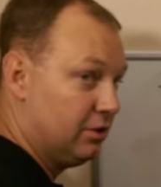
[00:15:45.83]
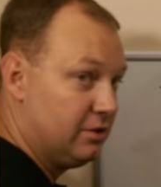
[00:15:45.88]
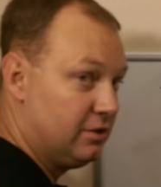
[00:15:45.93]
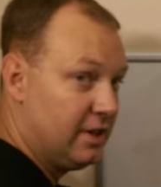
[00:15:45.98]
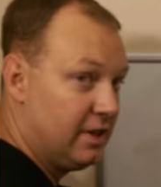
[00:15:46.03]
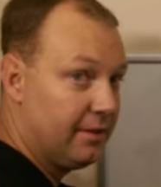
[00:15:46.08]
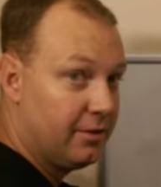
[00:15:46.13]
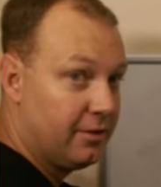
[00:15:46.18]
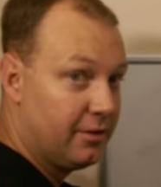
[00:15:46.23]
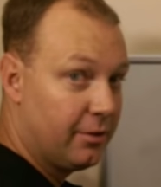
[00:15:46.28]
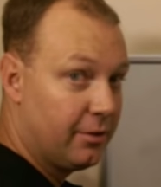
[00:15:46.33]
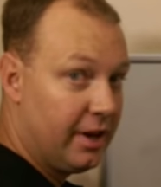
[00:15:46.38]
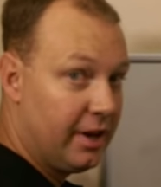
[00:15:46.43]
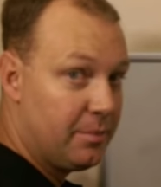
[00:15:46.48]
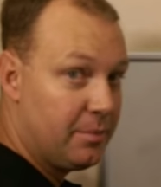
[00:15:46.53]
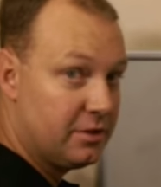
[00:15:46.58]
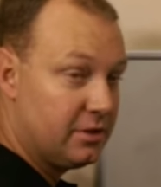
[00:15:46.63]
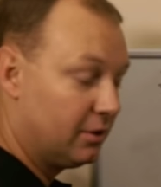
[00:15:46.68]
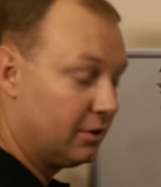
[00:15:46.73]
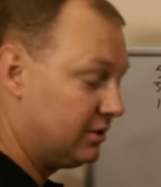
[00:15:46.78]
been using that for three
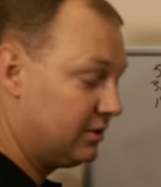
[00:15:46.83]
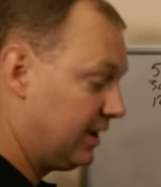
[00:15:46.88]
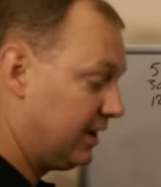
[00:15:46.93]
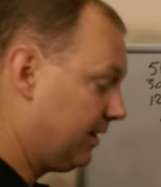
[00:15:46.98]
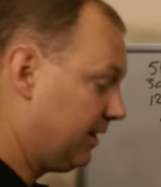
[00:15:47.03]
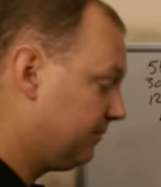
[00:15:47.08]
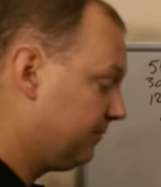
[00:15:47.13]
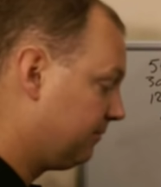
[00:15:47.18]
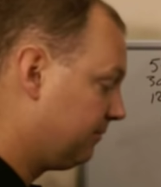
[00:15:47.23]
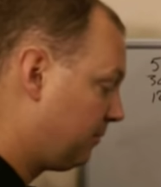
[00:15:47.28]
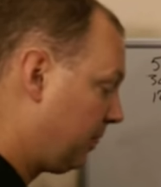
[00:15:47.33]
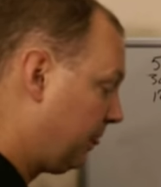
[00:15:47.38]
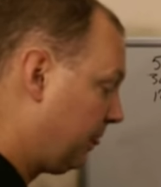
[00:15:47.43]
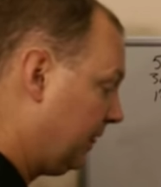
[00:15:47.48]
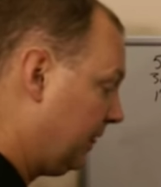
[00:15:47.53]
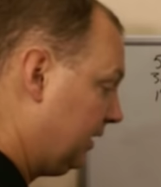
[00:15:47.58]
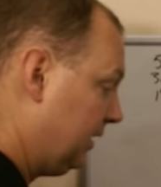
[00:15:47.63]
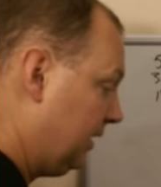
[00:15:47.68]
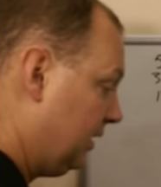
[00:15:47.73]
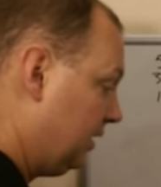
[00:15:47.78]
episodes now.
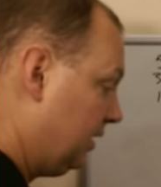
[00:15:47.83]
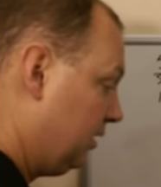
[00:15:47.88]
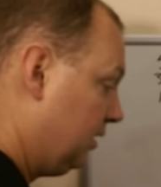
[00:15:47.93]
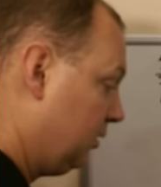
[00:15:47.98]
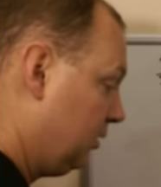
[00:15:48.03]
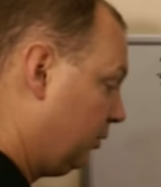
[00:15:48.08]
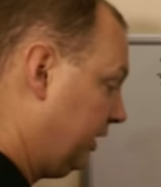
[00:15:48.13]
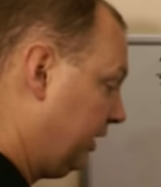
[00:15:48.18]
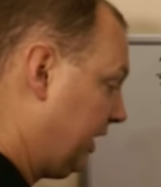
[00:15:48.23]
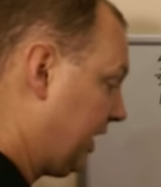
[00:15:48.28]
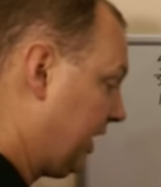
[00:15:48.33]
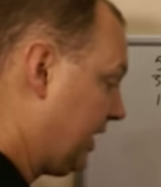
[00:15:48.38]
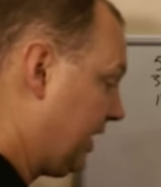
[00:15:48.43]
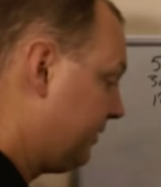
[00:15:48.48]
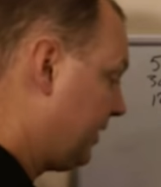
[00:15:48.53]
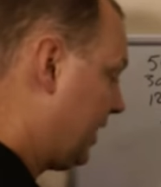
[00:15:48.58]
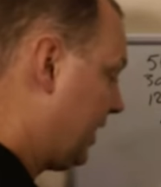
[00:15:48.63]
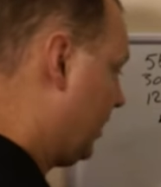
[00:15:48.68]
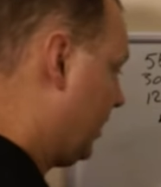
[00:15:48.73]
We have